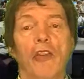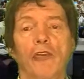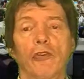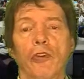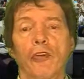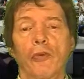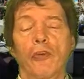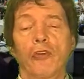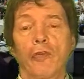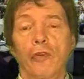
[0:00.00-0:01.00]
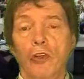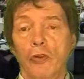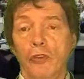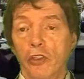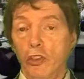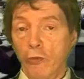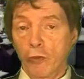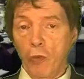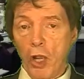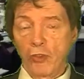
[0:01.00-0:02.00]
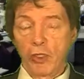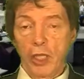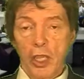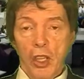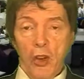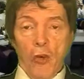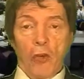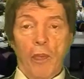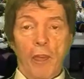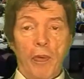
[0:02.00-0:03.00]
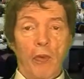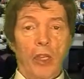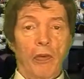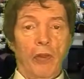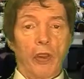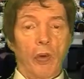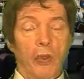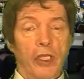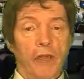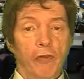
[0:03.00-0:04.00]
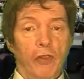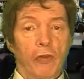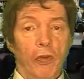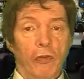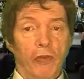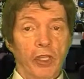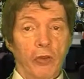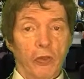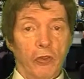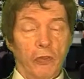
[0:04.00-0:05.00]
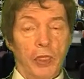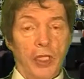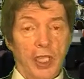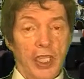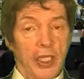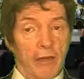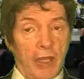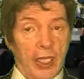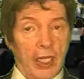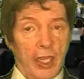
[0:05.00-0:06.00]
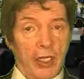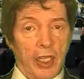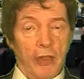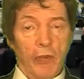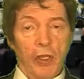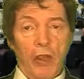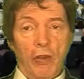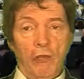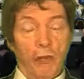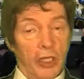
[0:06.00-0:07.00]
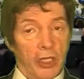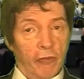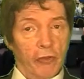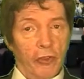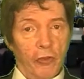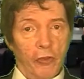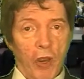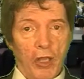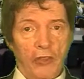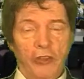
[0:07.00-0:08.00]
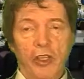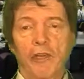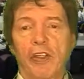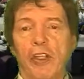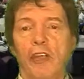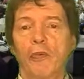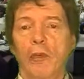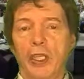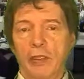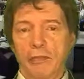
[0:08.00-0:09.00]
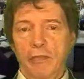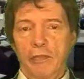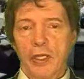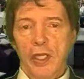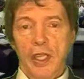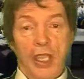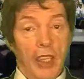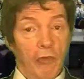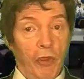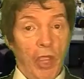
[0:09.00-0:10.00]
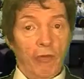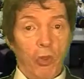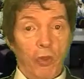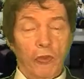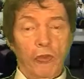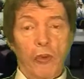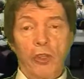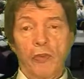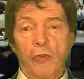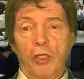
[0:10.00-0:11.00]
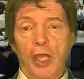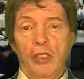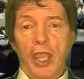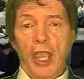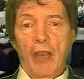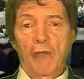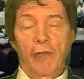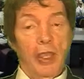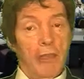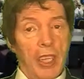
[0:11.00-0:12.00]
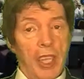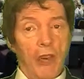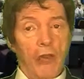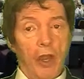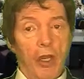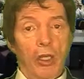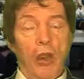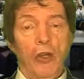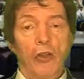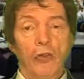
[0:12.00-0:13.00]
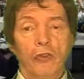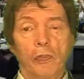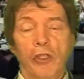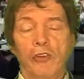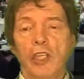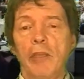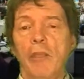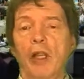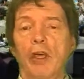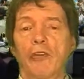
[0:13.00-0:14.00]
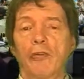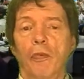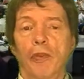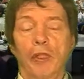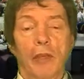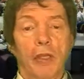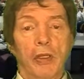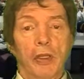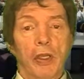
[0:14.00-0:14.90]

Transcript: for the source of our news, and the only visual video news media. Remember, we are the only visual video news media in Nevada County, and we are free for you to watch 7 days a week. If you have local stories and would like to have them aired on our news, please email us with a limit